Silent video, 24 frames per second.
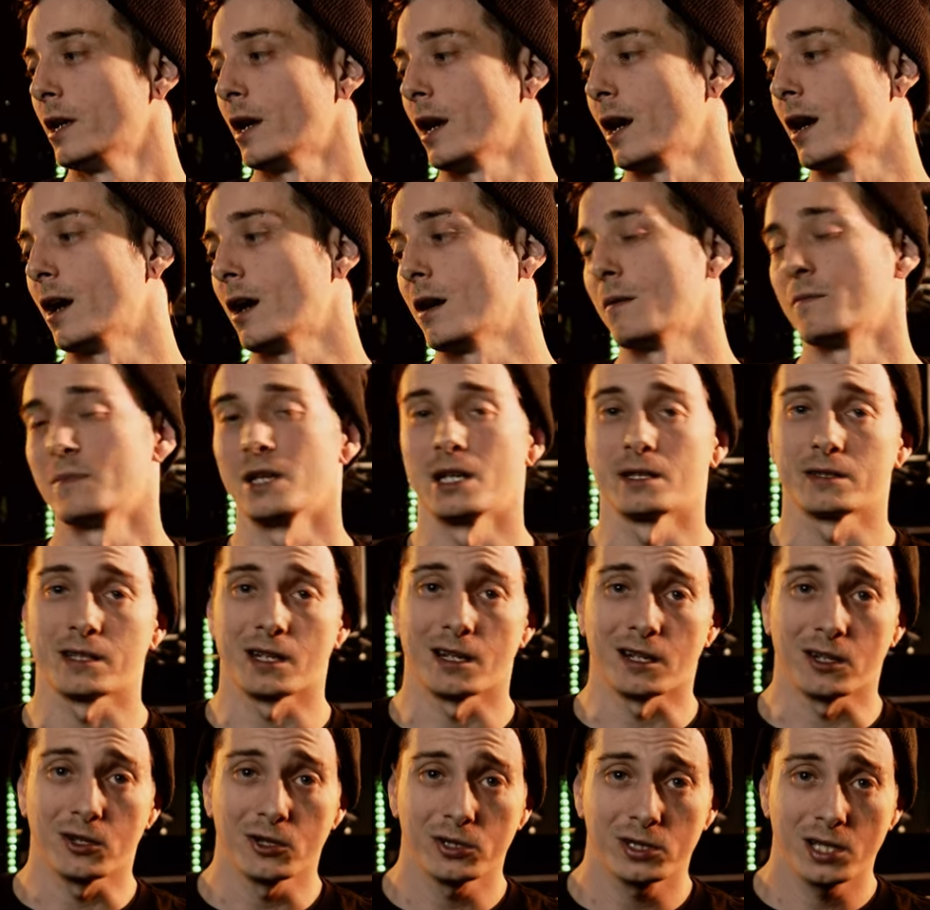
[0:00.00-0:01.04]
Um, now, is that
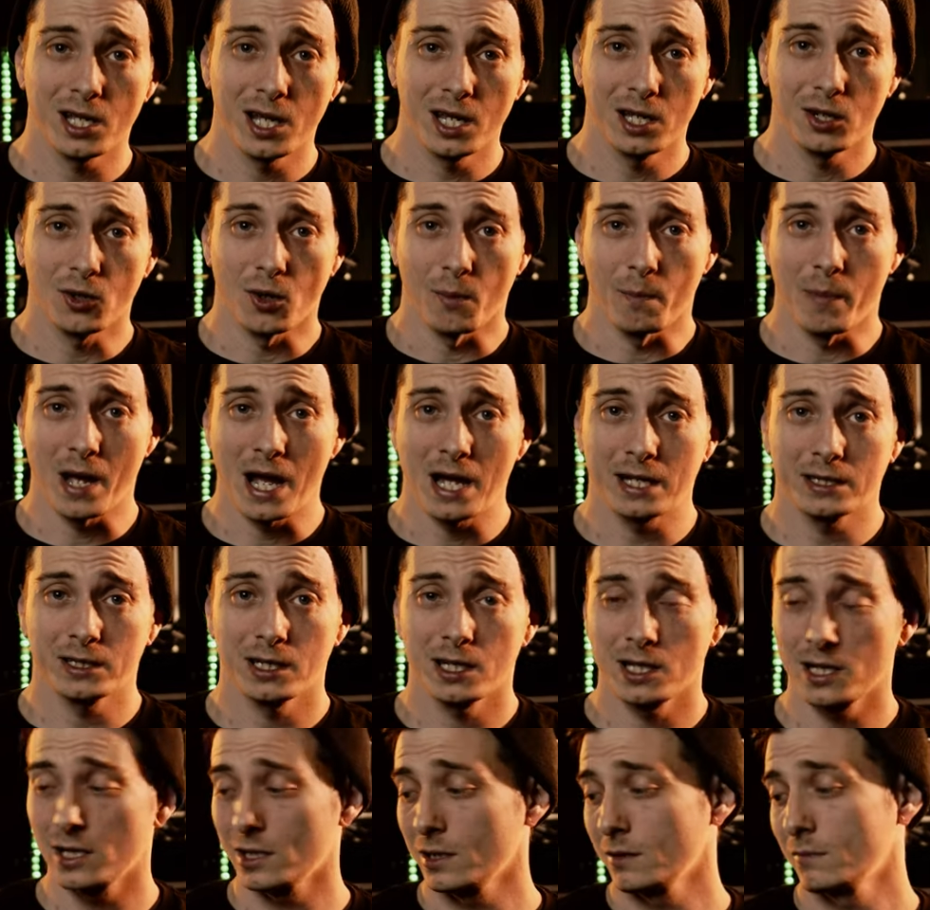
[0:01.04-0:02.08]
a good thing or a bad
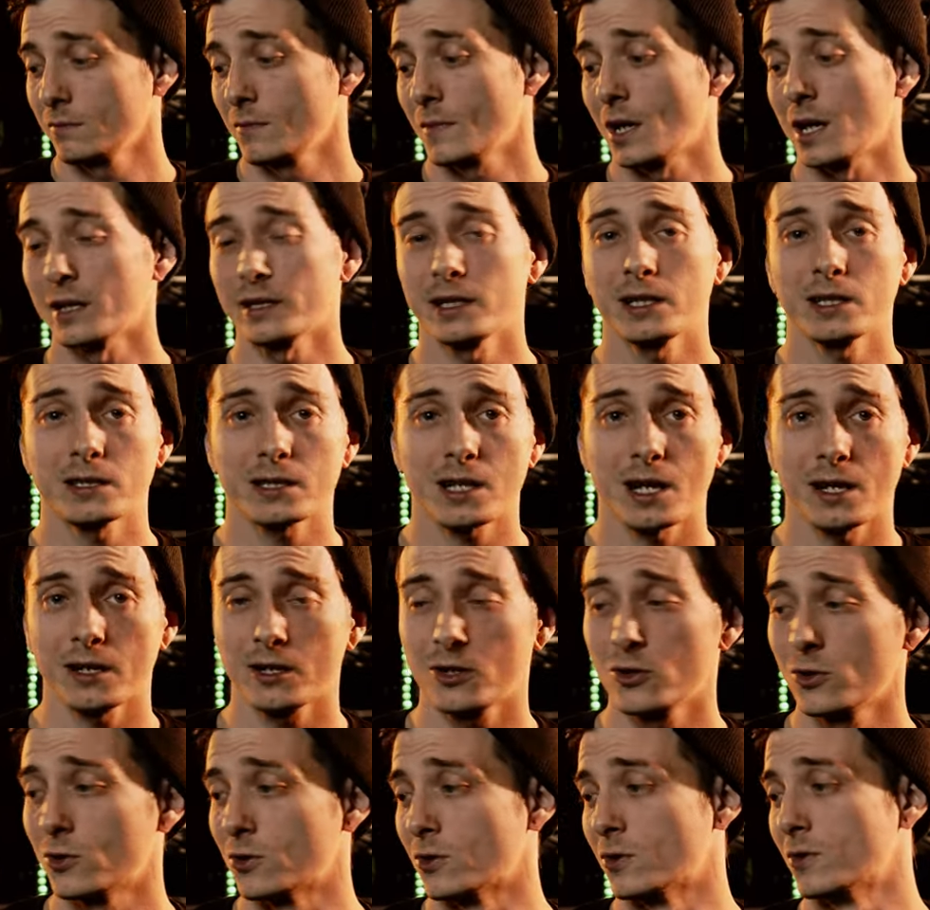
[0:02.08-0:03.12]
thing? I think it's kind of
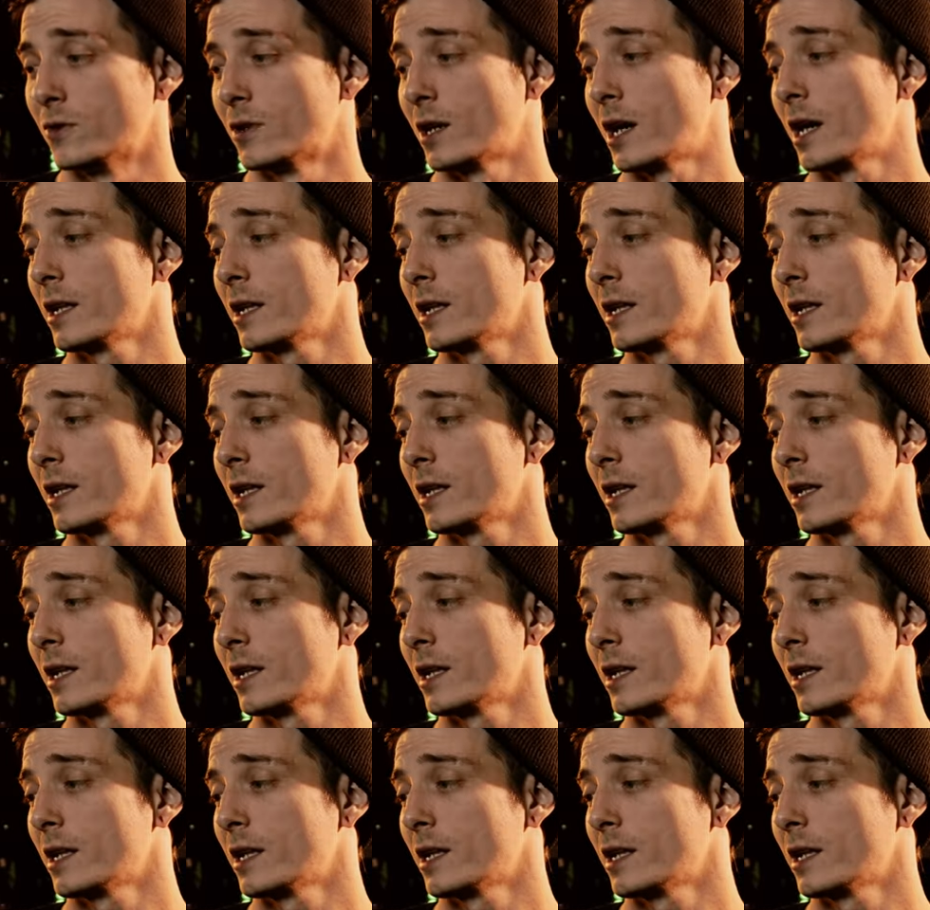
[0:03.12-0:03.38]
cool.